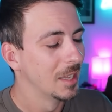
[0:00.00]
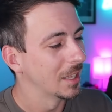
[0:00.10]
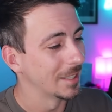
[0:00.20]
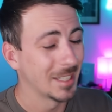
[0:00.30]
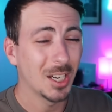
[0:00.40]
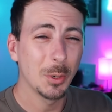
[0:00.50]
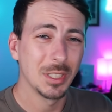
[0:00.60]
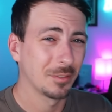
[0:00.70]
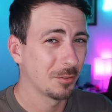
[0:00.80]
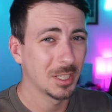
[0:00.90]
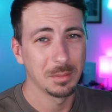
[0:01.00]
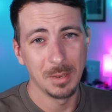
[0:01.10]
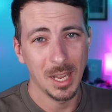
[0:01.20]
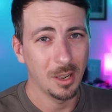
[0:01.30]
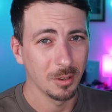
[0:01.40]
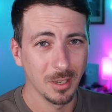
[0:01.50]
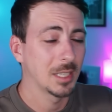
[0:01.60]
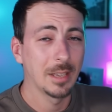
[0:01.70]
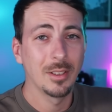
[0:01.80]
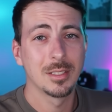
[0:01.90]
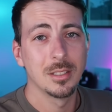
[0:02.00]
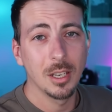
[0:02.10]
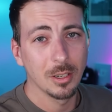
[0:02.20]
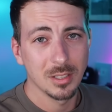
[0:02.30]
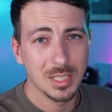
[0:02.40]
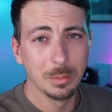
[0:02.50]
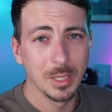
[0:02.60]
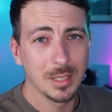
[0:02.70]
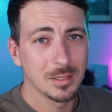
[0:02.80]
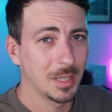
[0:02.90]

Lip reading: And that always freaked me out because I have lots of younger siblings.